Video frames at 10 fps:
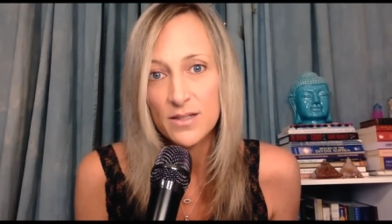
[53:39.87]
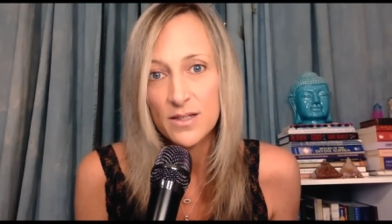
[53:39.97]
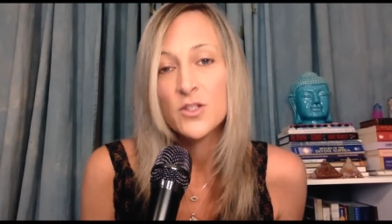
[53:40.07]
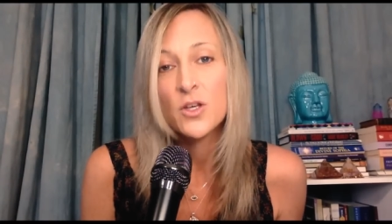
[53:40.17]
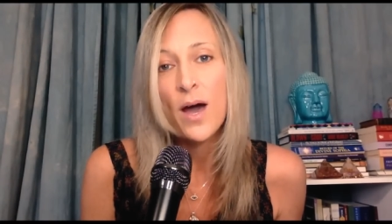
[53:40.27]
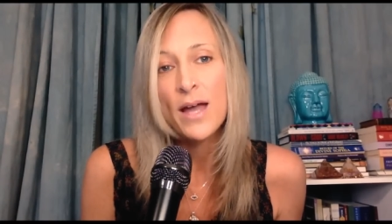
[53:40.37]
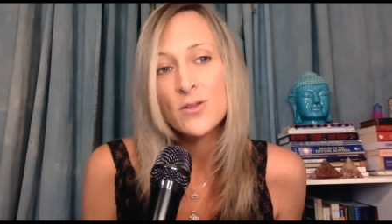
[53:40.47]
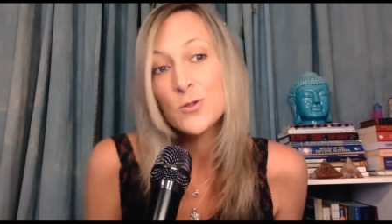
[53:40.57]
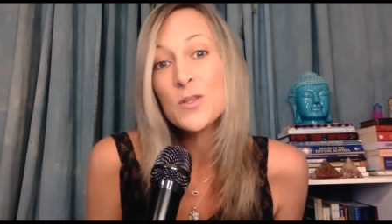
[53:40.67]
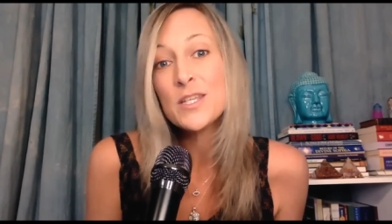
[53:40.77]
And so I
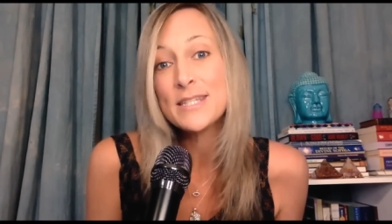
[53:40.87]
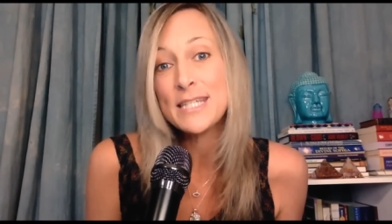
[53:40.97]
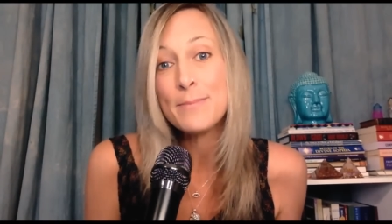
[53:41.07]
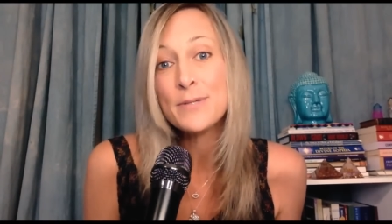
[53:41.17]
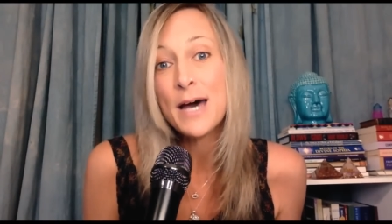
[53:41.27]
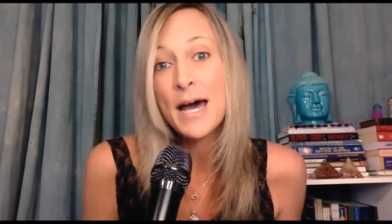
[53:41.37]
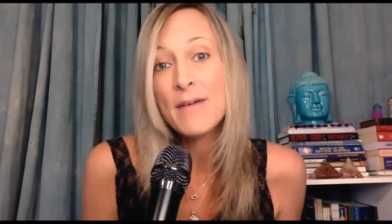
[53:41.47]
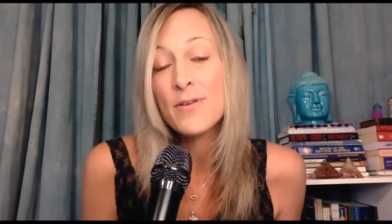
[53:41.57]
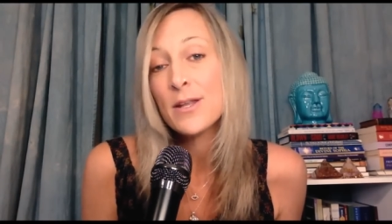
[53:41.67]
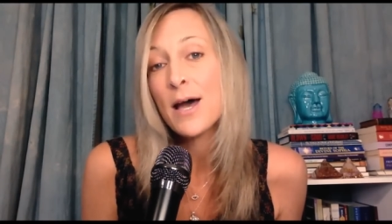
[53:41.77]
do this deep
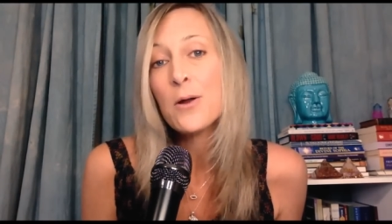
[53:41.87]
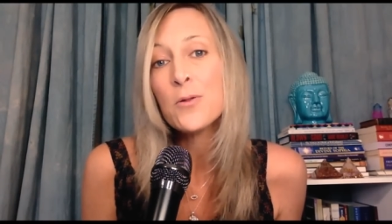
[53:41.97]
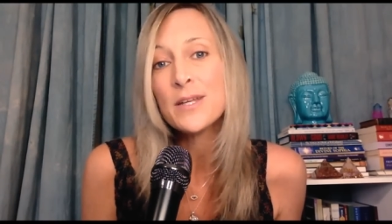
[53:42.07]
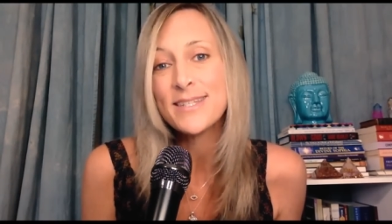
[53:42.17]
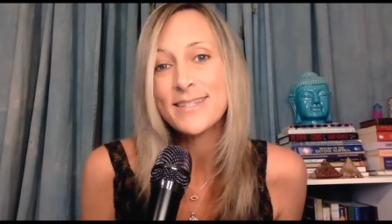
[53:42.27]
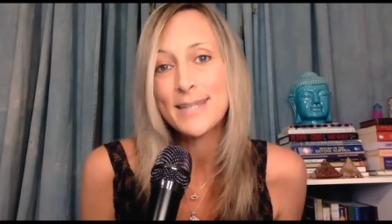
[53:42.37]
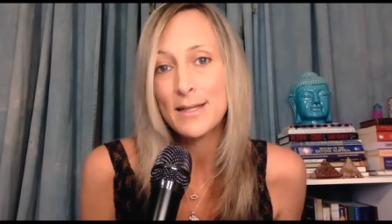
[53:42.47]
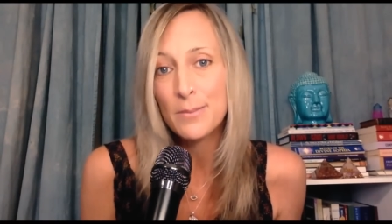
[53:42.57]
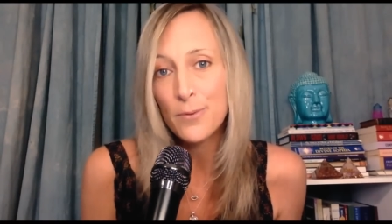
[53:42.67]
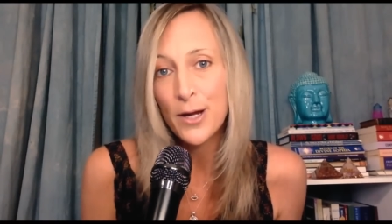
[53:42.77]
dive not only to
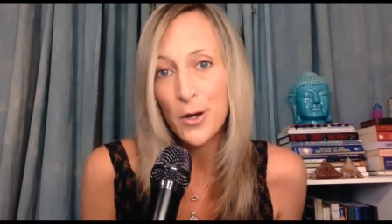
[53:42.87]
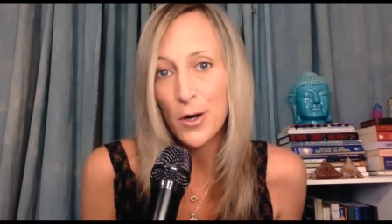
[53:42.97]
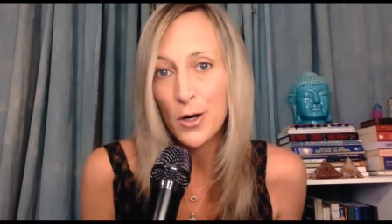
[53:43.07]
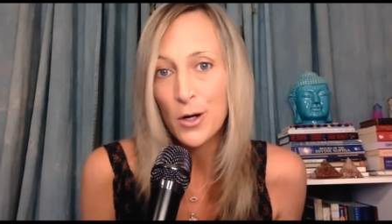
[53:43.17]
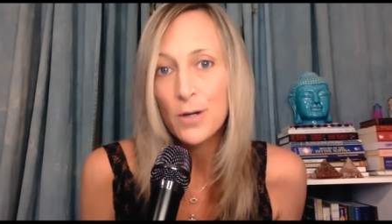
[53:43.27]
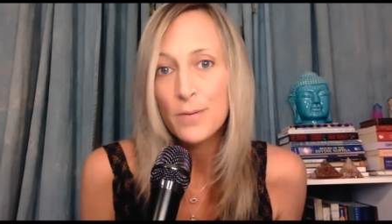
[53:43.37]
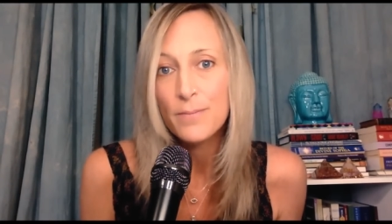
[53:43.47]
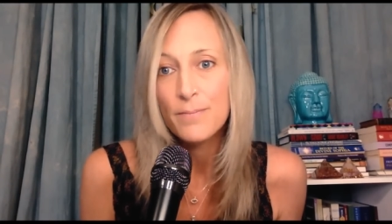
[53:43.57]
celebrate her